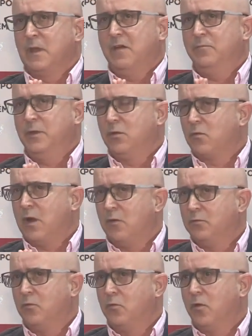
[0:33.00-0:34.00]
I've been
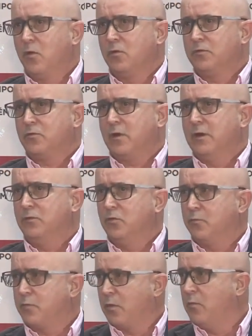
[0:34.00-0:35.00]
around the world trying
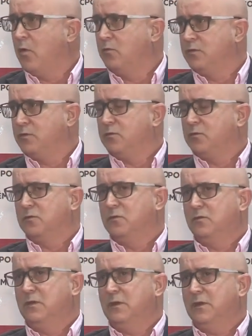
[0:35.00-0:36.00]
to promote
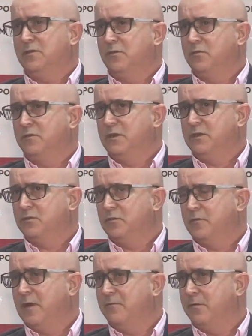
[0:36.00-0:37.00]
the Association
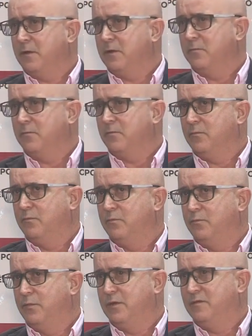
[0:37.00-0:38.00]
of African
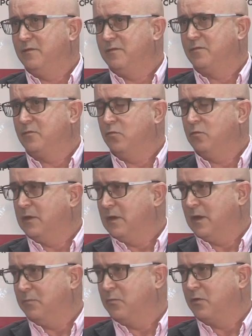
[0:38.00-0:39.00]
Business School
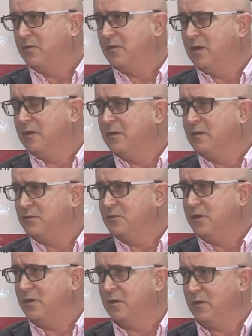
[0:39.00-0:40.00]
that I preside and
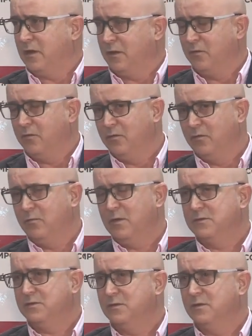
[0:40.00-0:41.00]
chair, like you
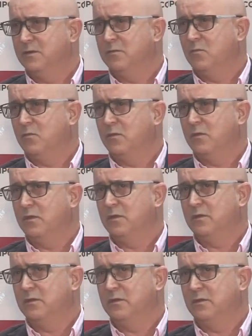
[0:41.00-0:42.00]
mentioned in
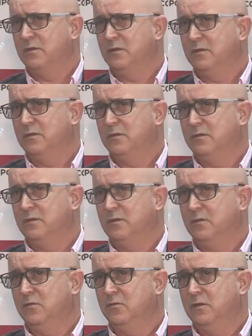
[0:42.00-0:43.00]

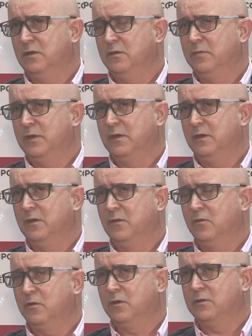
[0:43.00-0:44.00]
the beginning
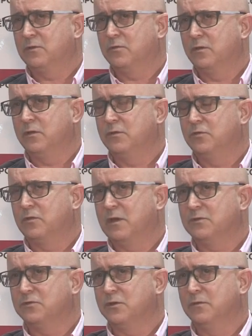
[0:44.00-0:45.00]
in your
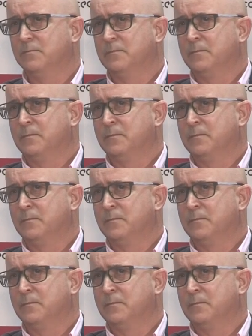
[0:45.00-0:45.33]
introduction.